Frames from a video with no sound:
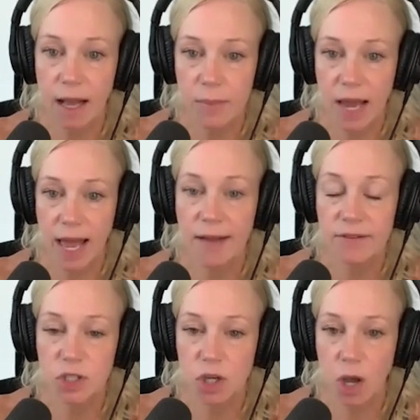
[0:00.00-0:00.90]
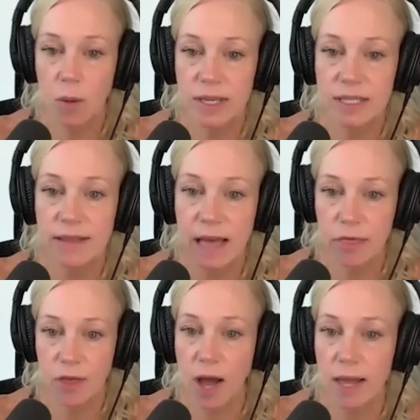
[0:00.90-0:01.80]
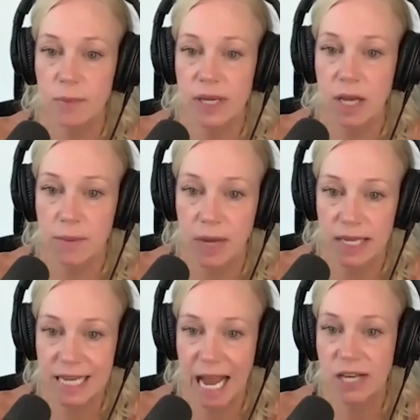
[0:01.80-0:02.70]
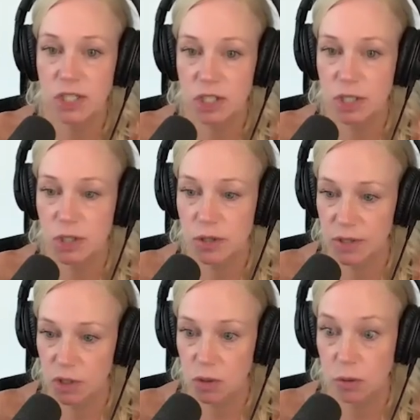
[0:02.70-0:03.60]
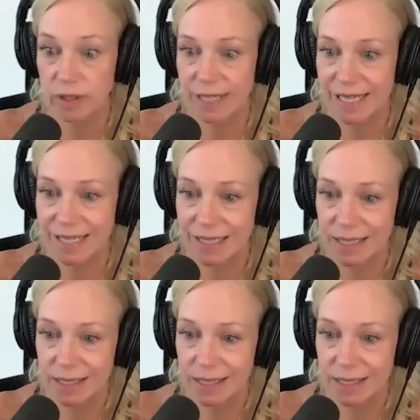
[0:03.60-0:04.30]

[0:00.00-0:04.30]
I'm not having to go into that thought and become attached to the story